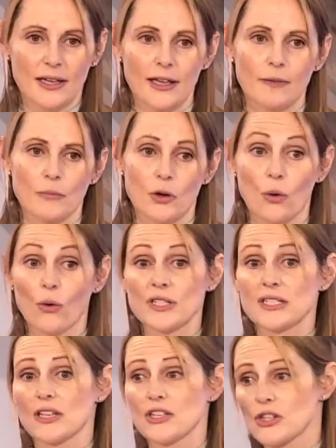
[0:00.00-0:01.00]
It
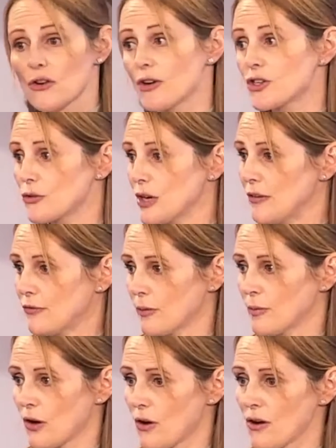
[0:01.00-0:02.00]
causes us to retreat
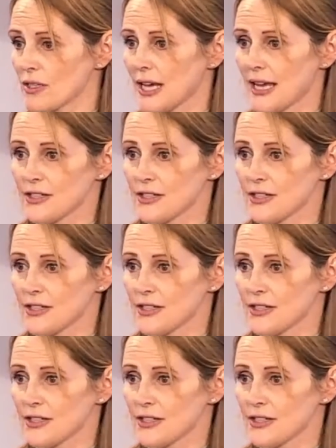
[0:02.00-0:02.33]
from God